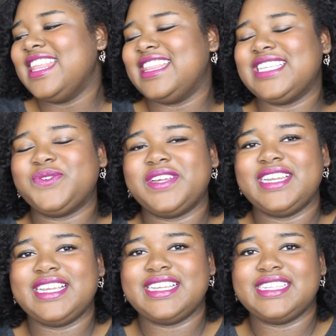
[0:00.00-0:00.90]
This one
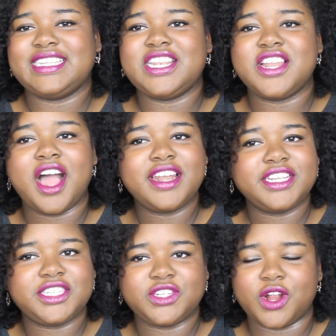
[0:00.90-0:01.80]
is not a
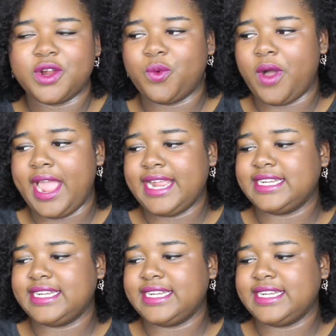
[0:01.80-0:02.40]
stark white.